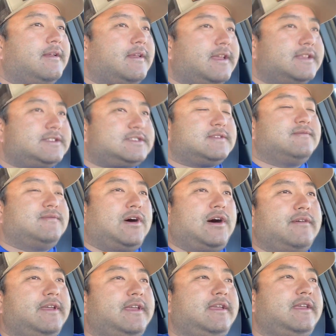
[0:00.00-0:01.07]
It's
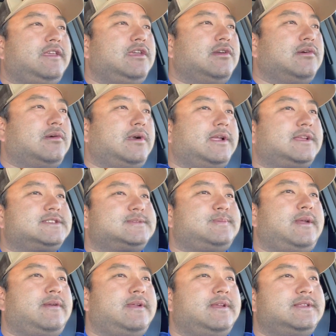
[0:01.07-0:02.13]
involving your
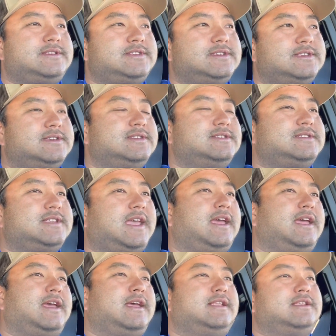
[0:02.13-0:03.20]
experiences
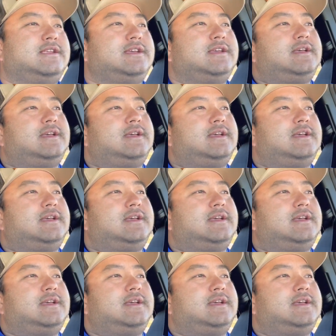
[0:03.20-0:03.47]
and